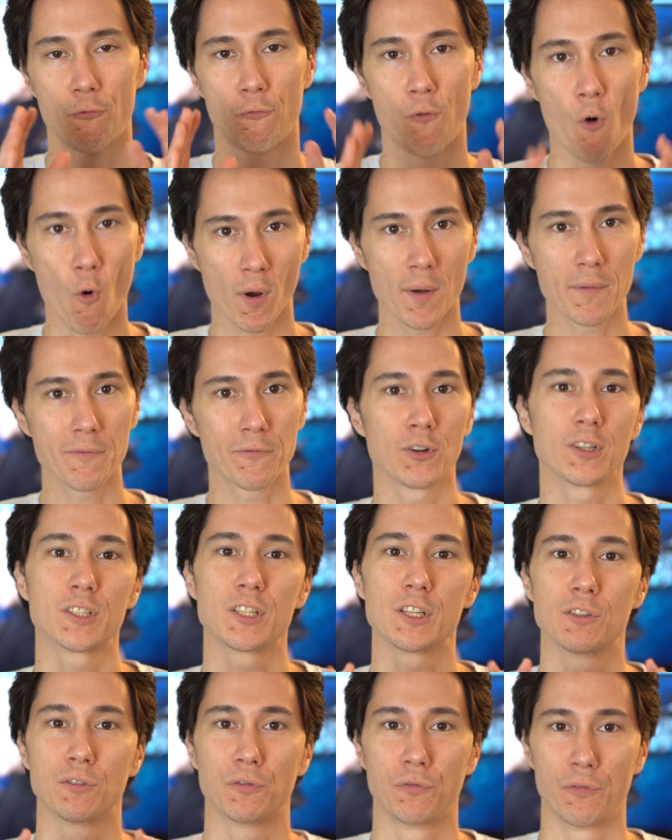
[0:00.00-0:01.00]
Form
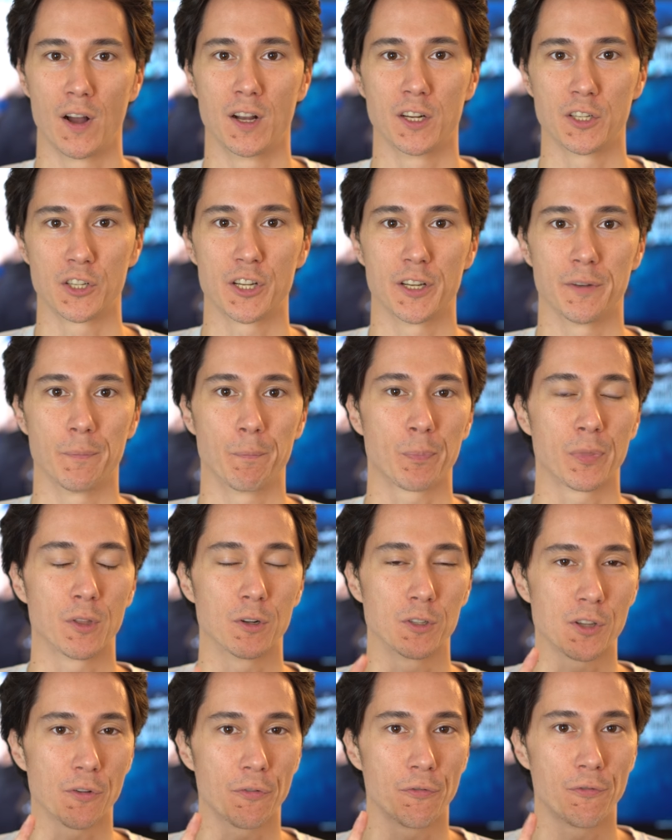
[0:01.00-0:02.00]
versus function.
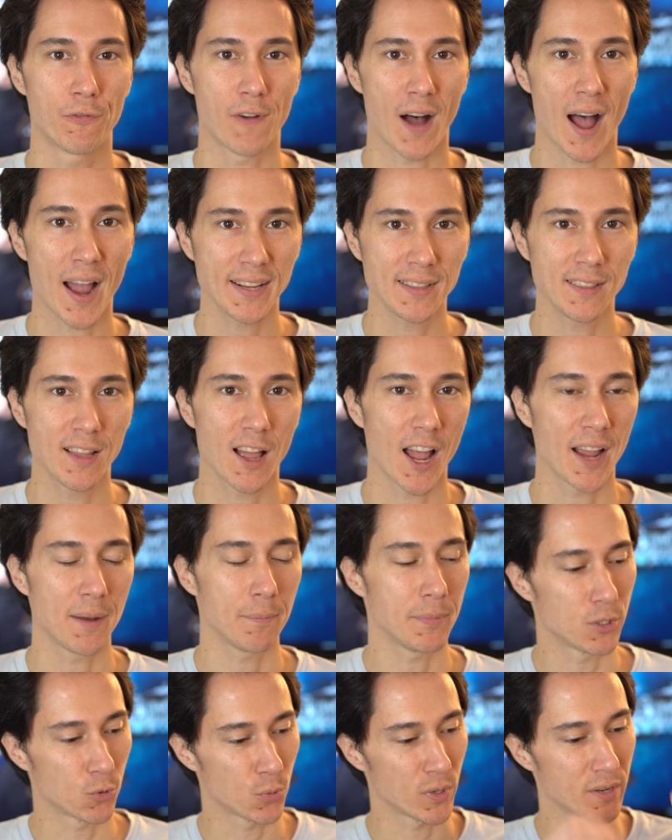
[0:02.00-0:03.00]
There's a fine
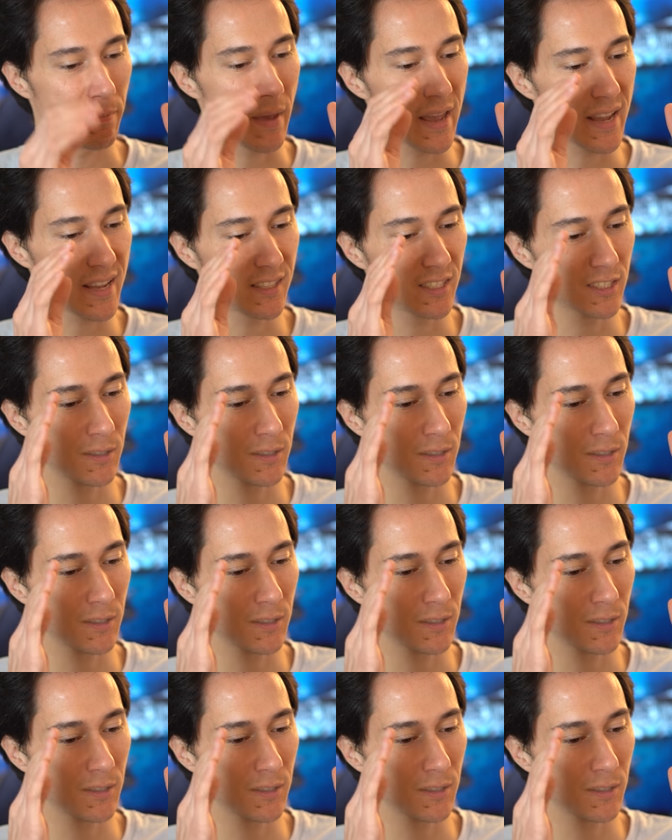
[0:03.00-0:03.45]
line between making